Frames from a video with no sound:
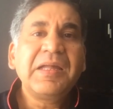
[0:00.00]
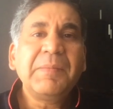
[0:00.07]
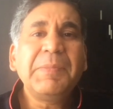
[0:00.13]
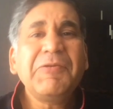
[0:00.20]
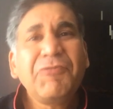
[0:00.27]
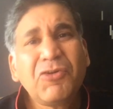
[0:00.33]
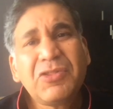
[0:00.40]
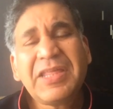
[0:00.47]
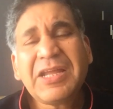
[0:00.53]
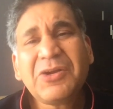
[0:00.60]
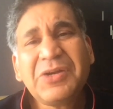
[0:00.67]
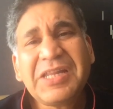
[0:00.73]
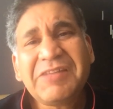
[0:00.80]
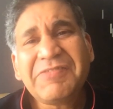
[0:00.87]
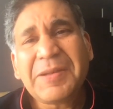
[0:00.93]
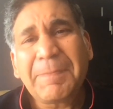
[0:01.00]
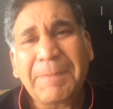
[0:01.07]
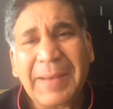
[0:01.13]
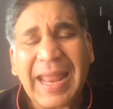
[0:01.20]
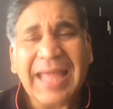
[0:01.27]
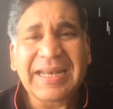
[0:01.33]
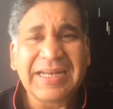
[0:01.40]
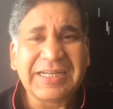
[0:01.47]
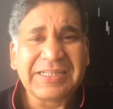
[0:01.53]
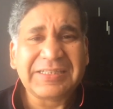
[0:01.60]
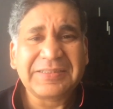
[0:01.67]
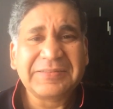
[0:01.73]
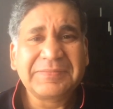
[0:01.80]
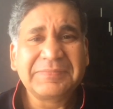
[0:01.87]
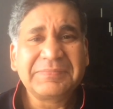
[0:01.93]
Before they could even plan it,